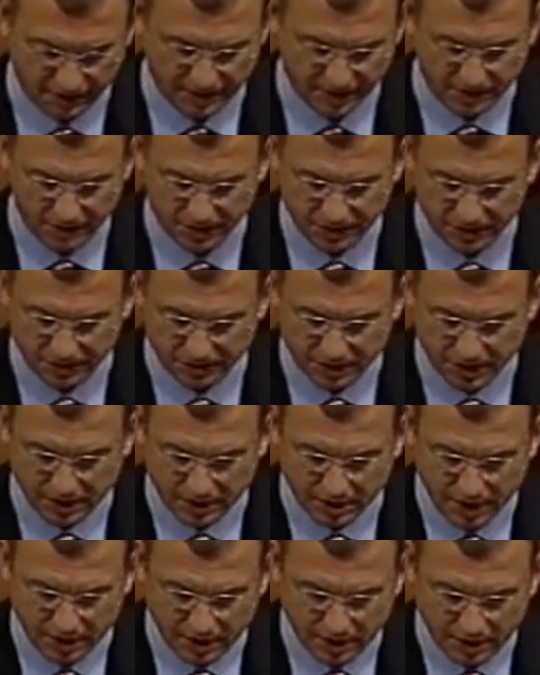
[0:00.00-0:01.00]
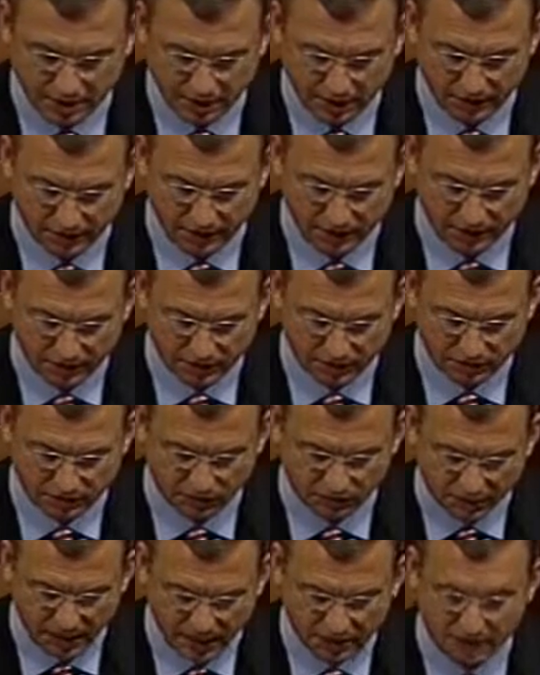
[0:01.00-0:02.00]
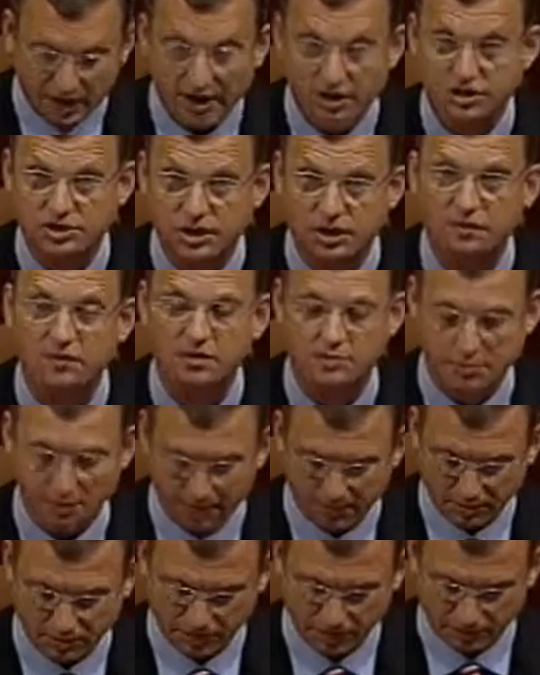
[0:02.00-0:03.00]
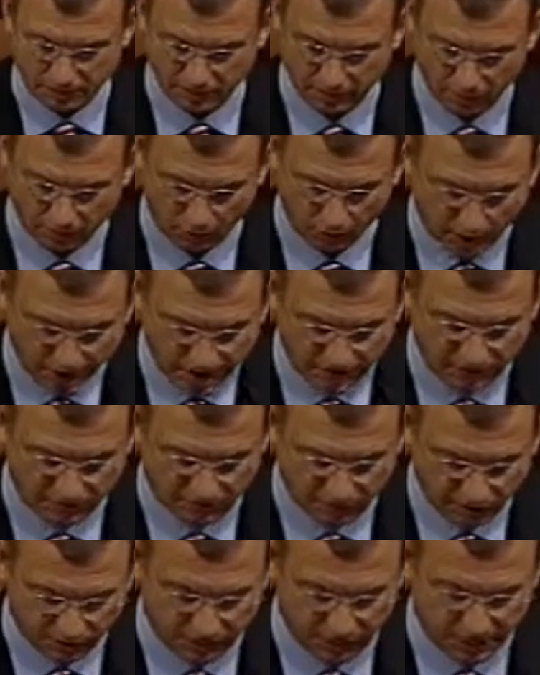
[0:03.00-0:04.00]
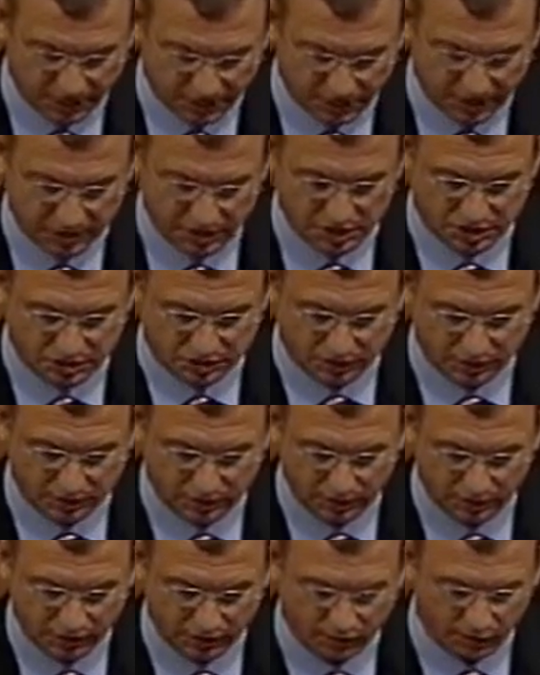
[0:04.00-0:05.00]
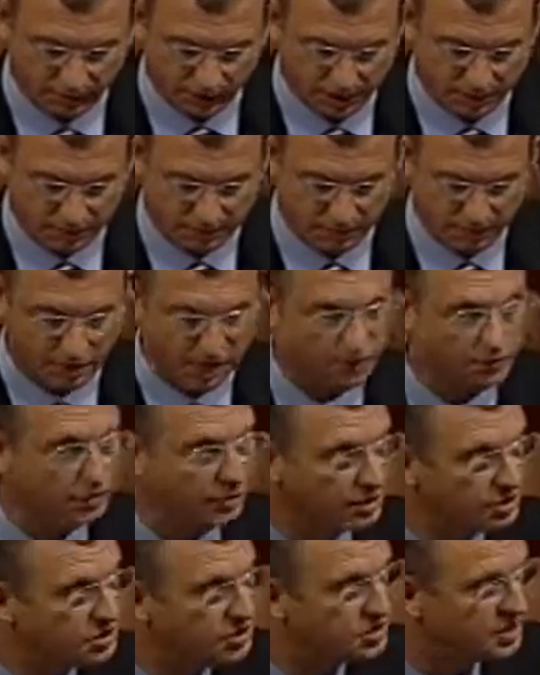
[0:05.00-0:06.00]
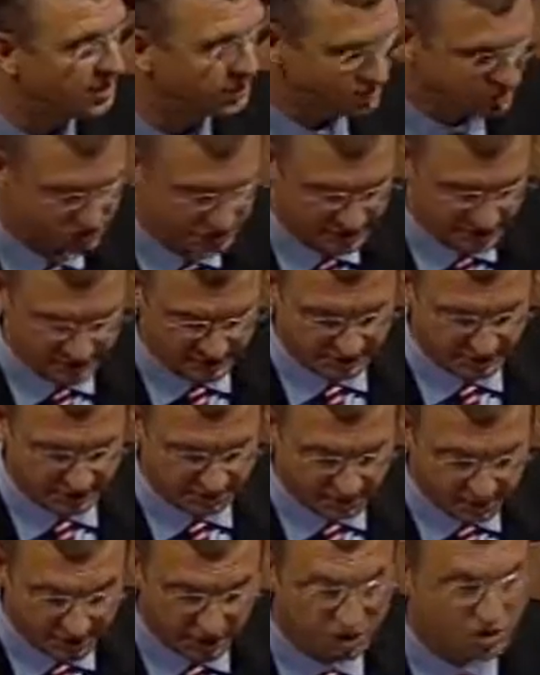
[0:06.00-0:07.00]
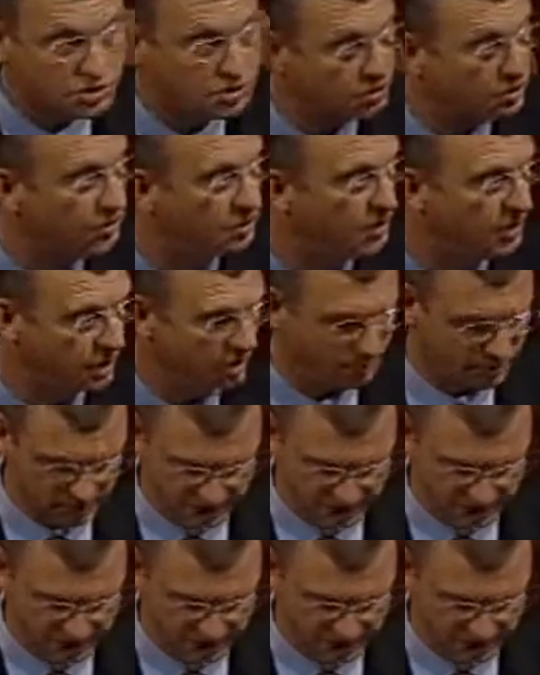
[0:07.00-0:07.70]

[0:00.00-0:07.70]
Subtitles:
developments that has surrounded our service members' rights of free speech and freedom of religious exercise, and making sure that they're